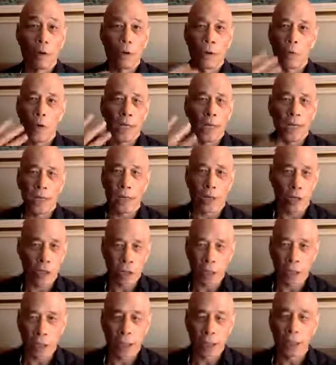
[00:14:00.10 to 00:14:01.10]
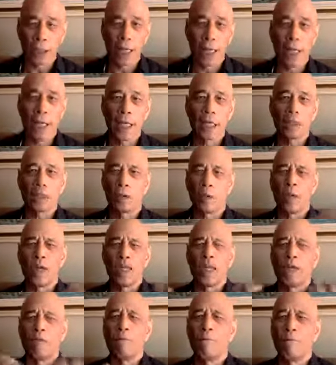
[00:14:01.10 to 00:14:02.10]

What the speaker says: the way they articulate, the way they